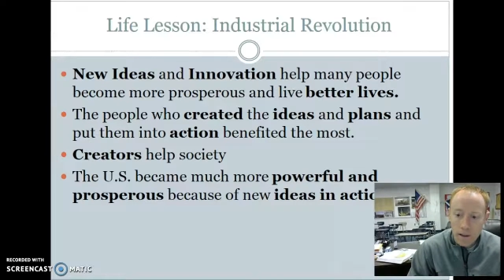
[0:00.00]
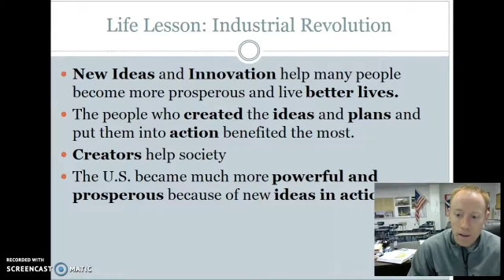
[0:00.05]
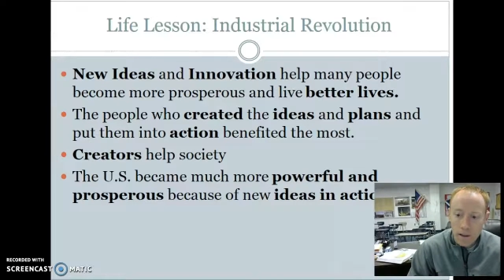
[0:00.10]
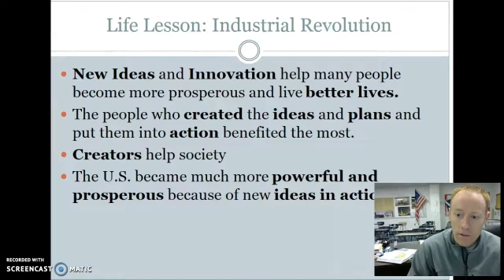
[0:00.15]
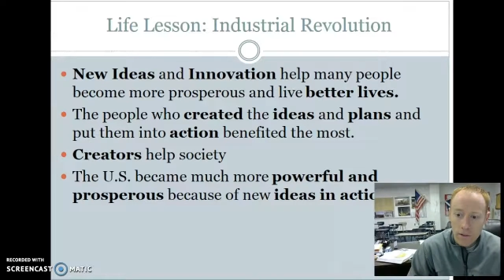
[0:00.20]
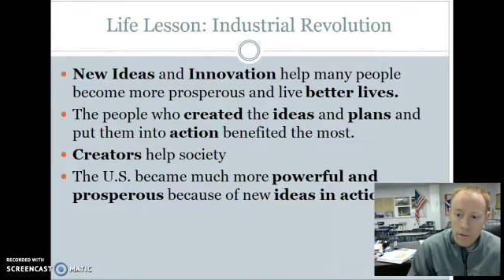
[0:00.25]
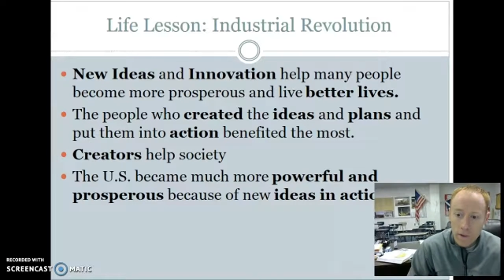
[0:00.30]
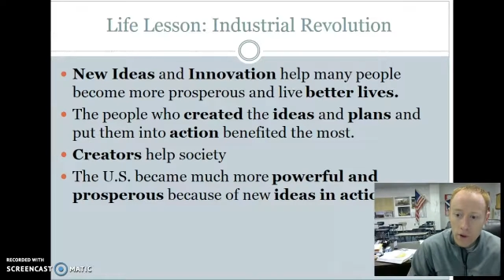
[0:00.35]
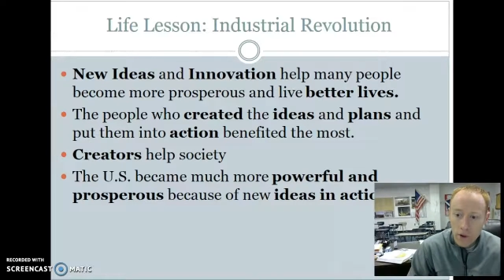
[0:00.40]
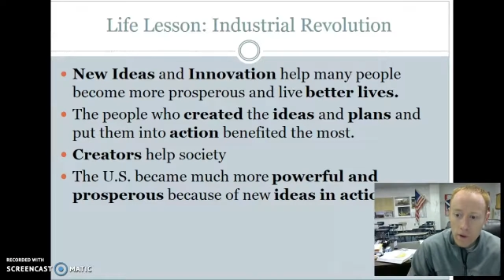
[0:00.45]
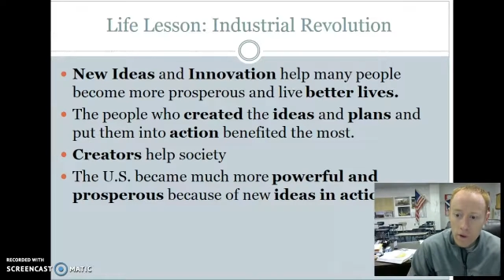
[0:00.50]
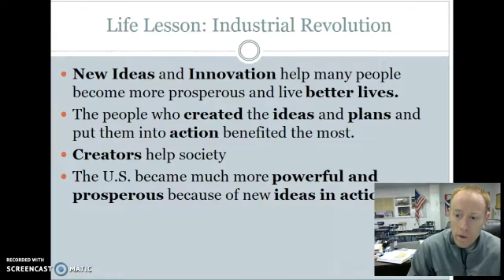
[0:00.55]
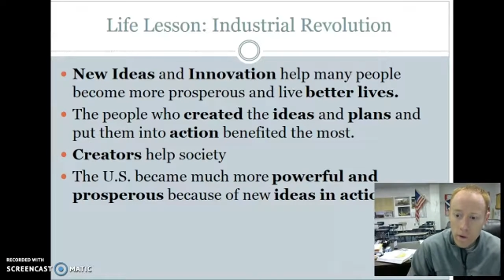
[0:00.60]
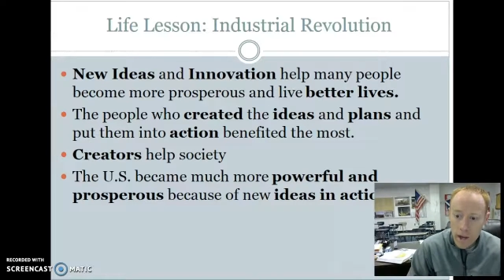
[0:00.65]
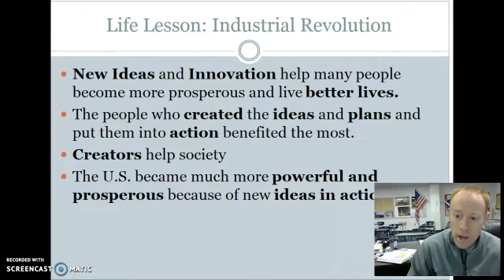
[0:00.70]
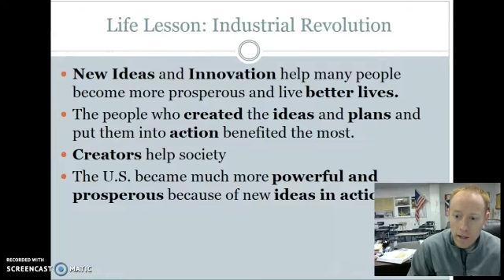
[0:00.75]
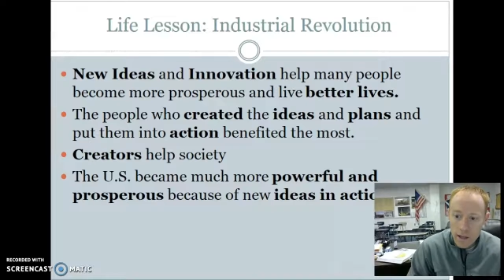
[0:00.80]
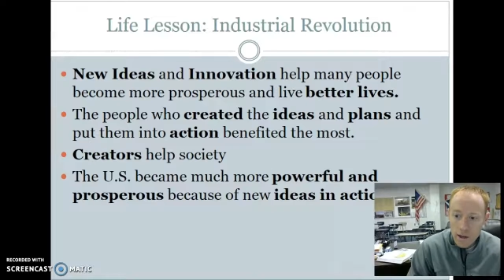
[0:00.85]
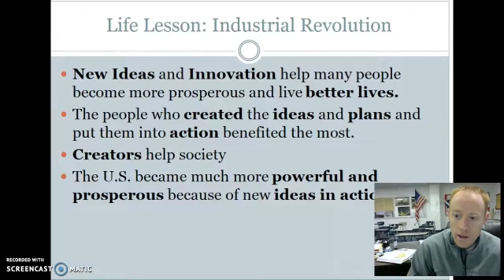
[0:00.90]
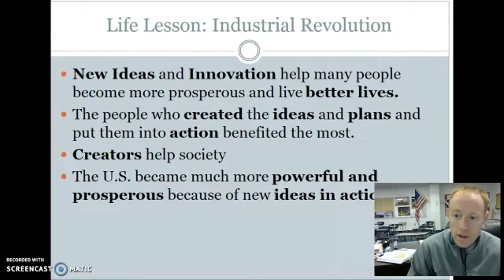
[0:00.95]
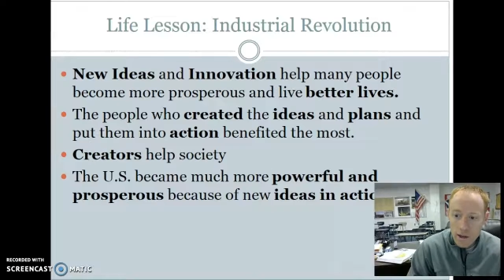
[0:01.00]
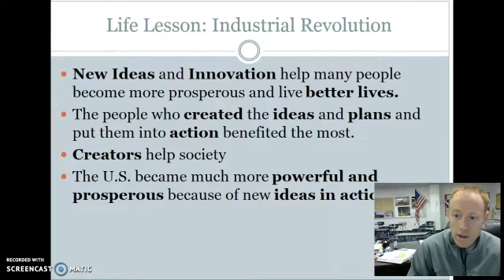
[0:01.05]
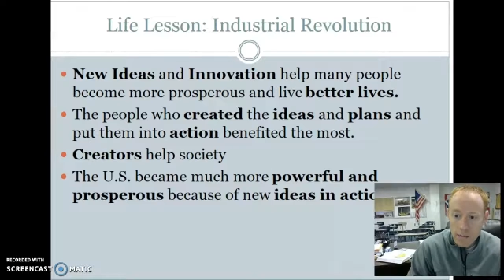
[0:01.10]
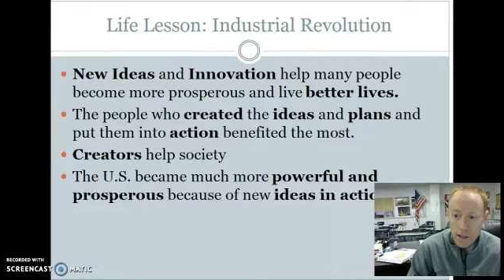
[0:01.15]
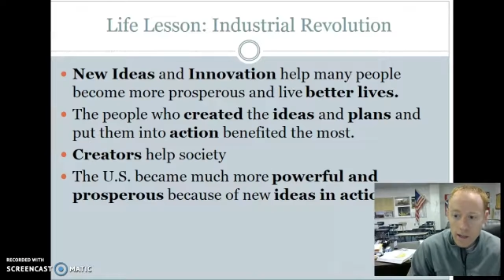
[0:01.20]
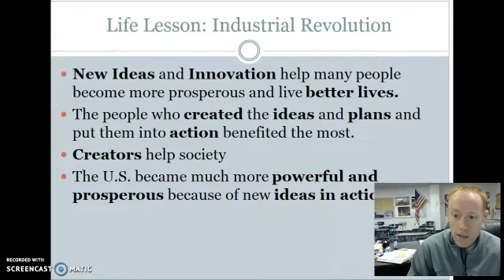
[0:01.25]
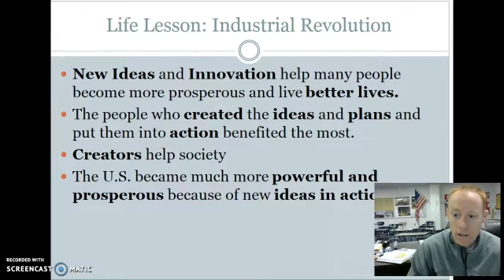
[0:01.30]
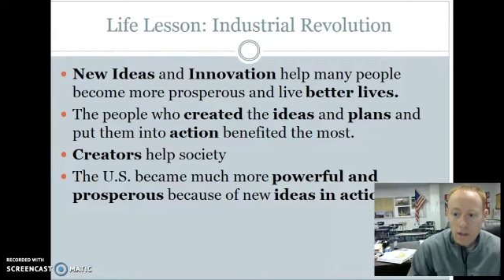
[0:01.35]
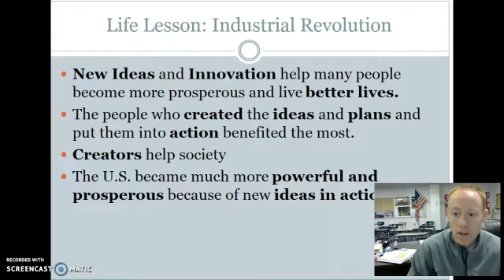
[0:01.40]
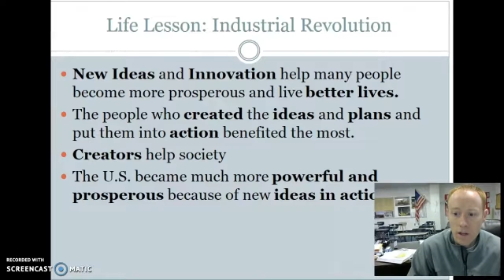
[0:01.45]
If you're a creator and you
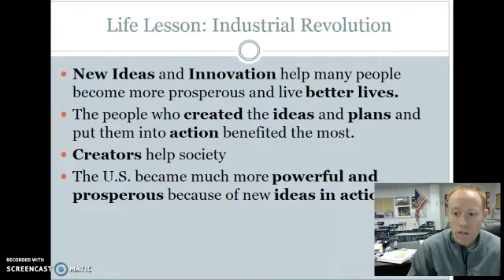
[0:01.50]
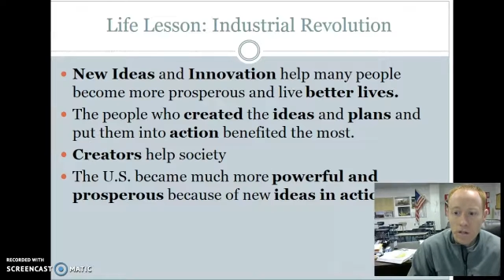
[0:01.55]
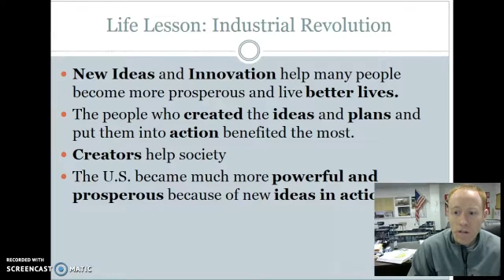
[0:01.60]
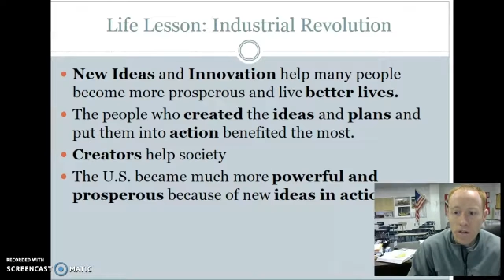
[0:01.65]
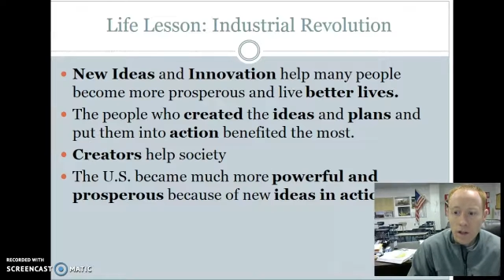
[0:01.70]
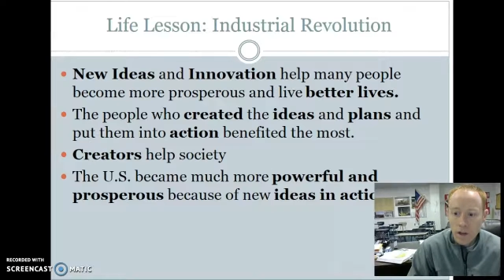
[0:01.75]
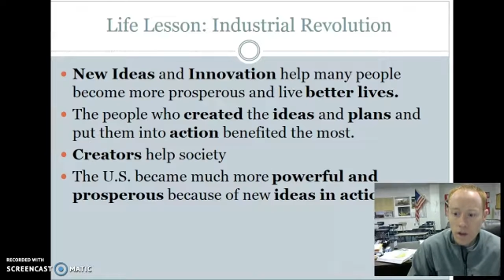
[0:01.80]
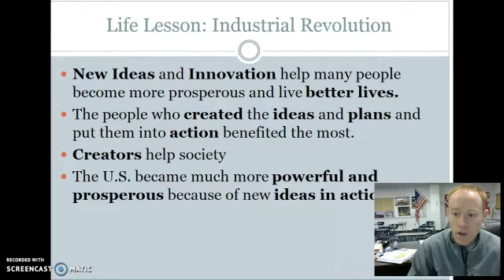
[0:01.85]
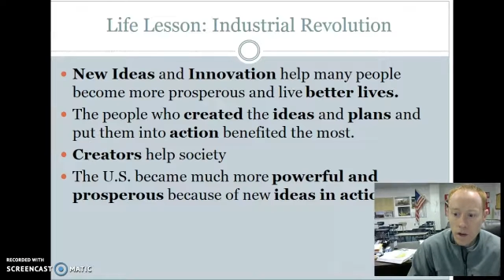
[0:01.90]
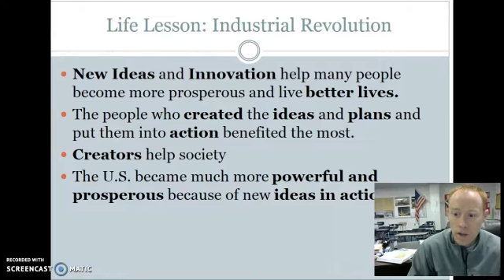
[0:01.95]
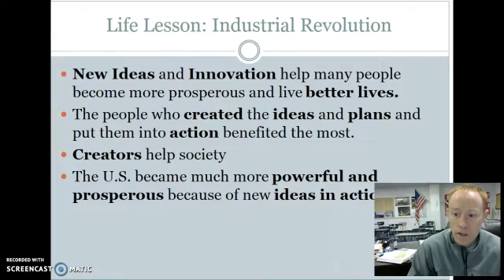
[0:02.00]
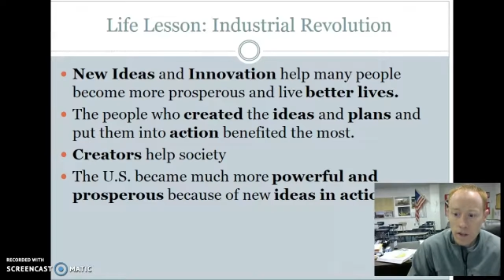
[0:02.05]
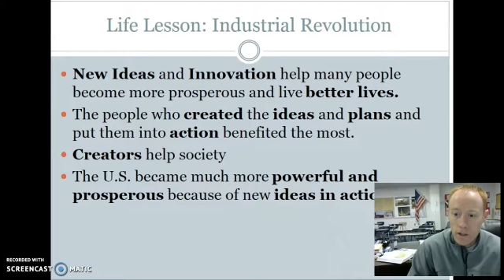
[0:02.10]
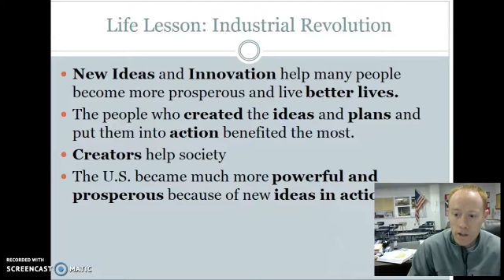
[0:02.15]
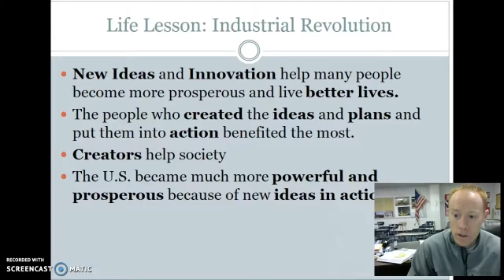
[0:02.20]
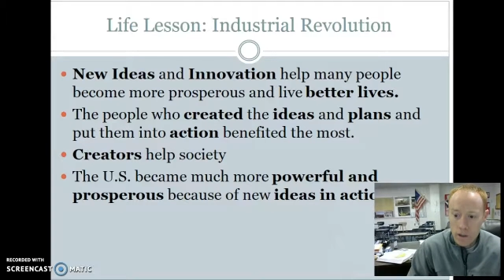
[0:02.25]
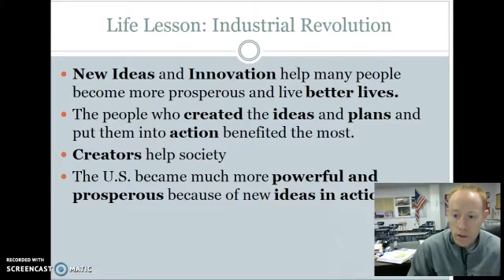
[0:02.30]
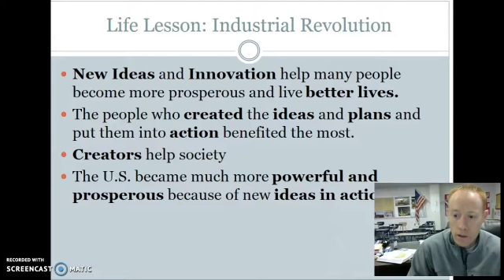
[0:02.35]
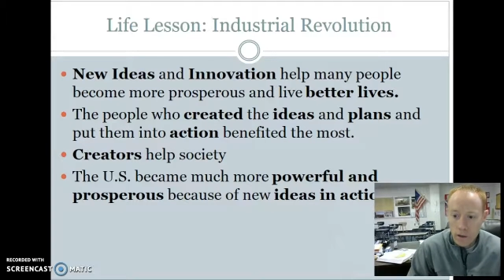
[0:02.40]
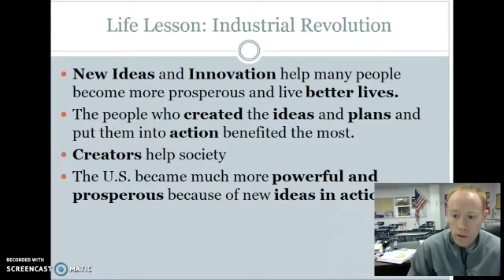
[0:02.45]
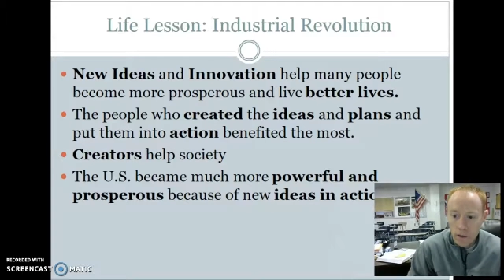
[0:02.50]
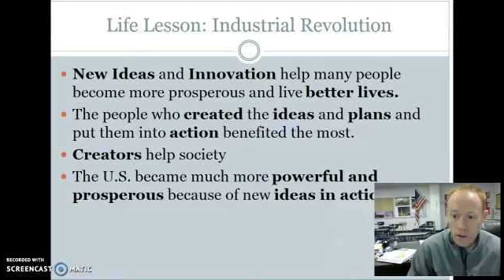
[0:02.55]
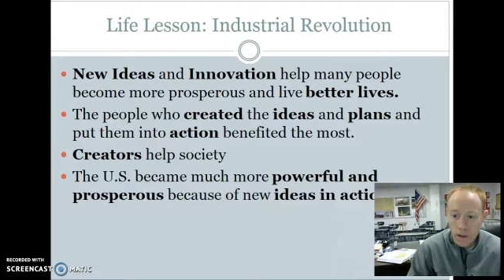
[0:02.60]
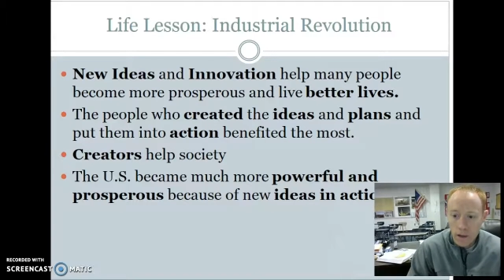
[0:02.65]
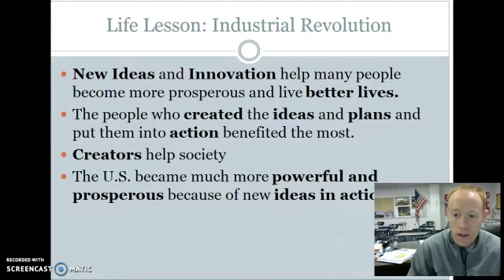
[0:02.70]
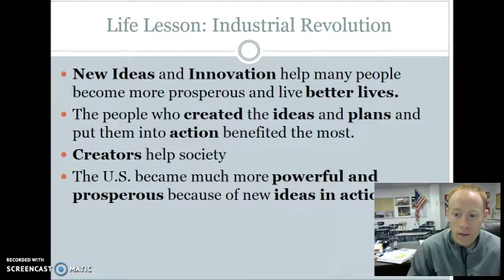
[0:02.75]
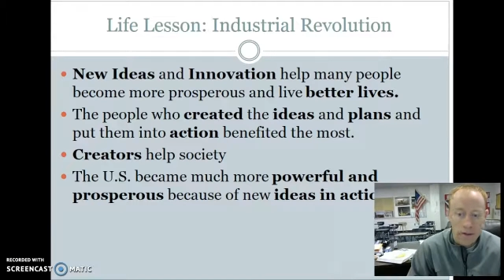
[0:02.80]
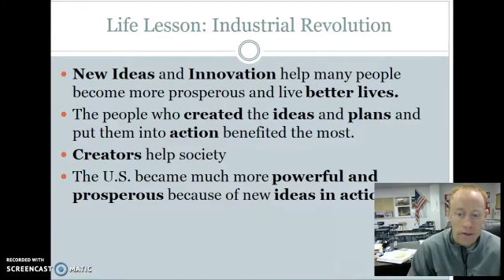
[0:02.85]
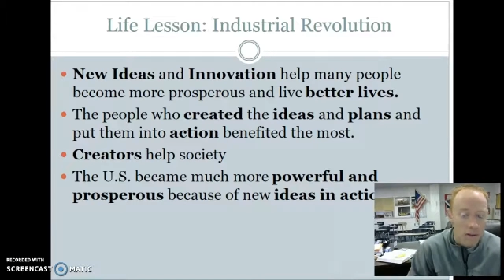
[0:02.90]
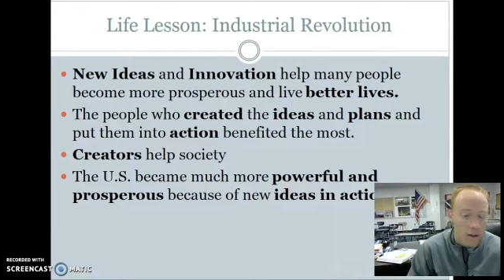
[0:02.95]
make yourself into a creator in your own
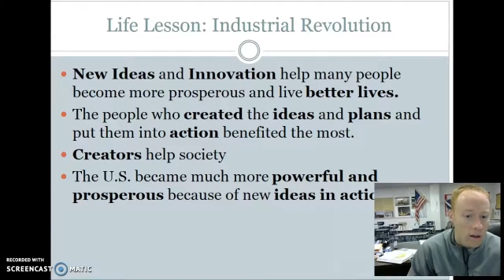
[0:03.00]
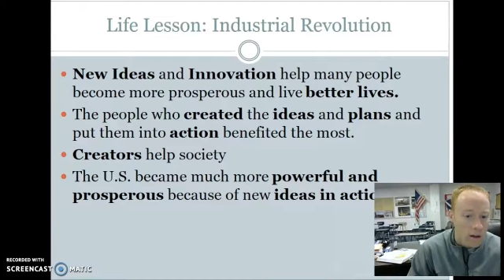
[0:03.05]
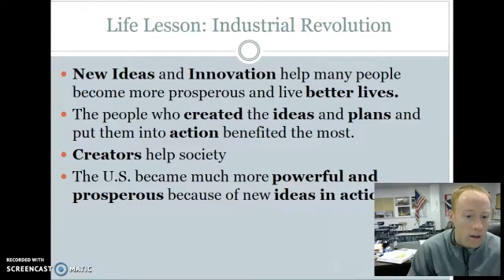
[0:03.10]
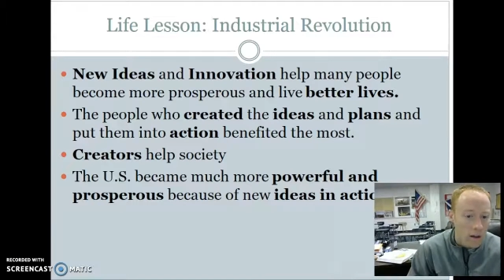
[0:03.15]
life,